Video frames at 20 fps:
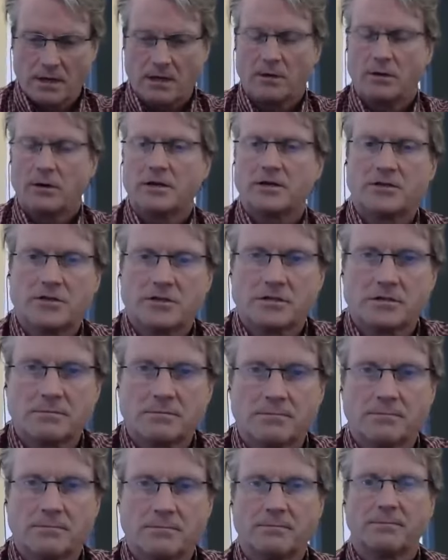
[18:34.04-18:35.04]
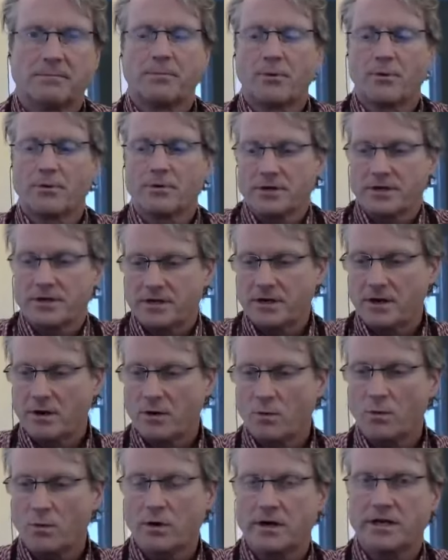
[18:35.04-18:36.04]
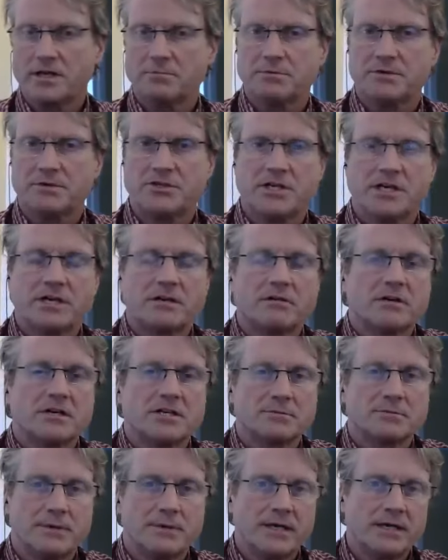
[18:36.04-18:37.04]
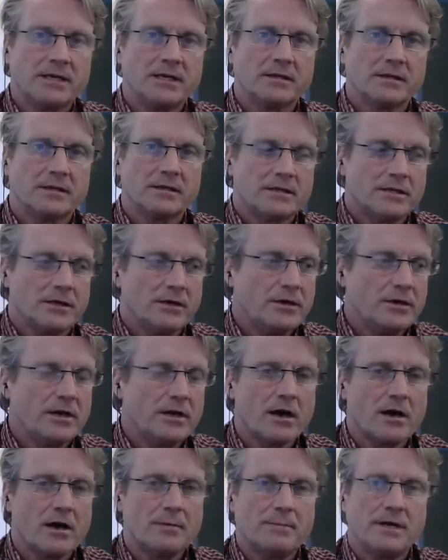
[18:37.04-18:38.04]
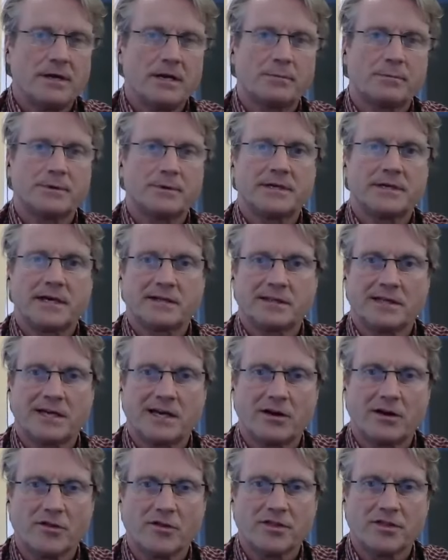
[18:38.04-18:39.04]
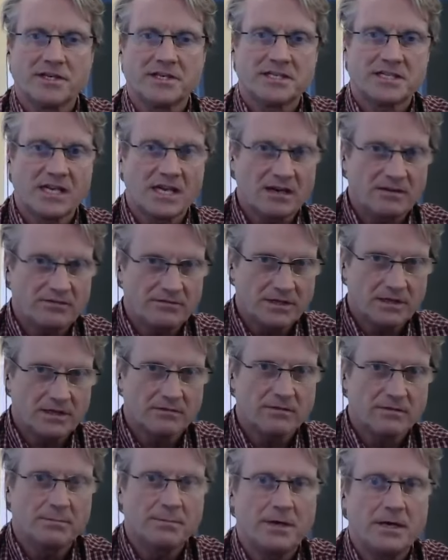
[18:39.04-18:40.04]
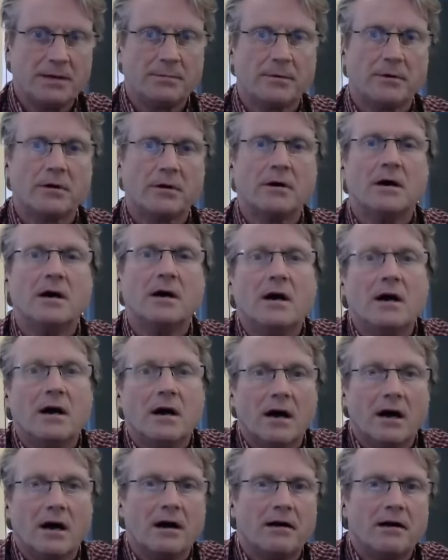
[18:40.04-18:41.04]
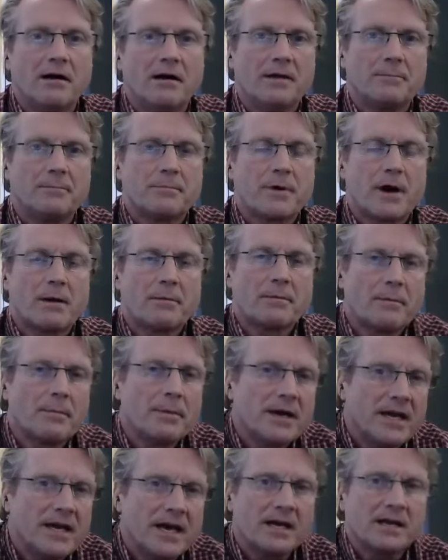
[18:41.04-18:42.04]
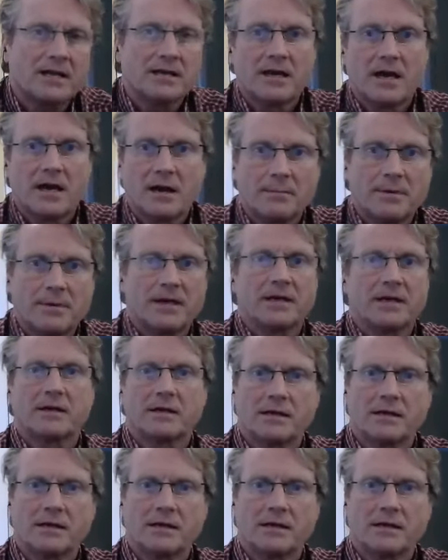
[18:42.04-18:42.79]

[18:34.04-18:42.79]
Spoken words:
it's just important to know what it is. But generally speaking, the duty ought to be to protect the health and safety of the people, and probably economic,